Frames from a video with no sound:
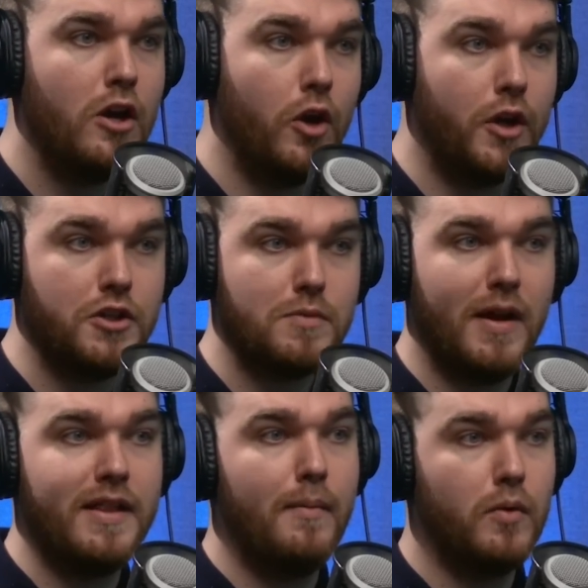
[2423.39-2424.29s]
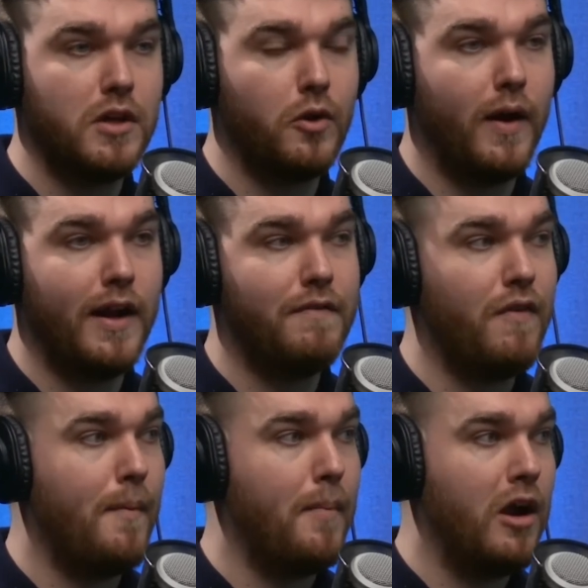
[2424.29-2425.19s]
who can just play that ball so quickly,
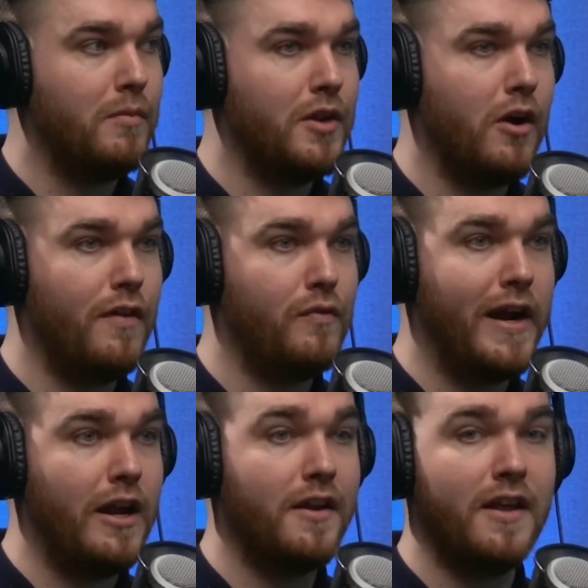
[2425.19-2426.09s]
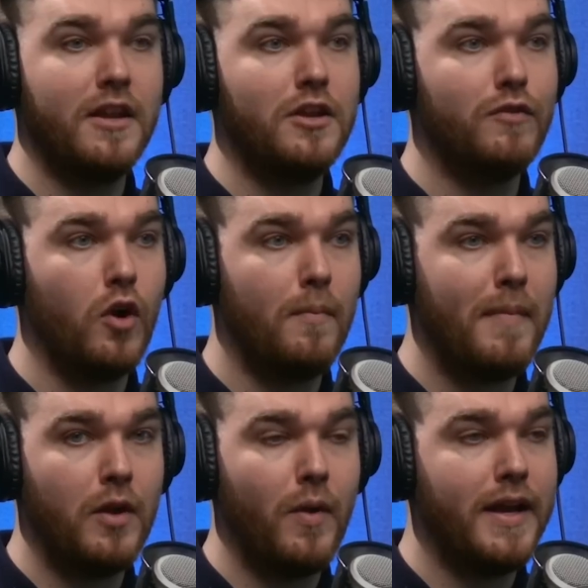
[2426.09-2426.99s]
find Palmer on the halfway line, and then you've got
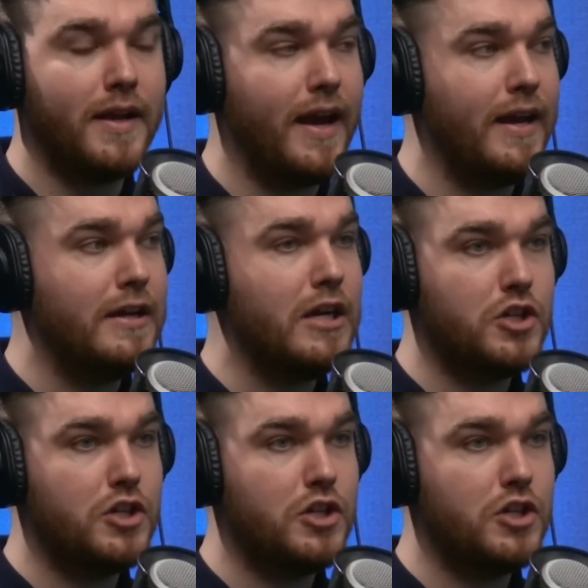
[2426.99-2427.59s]
Madueke,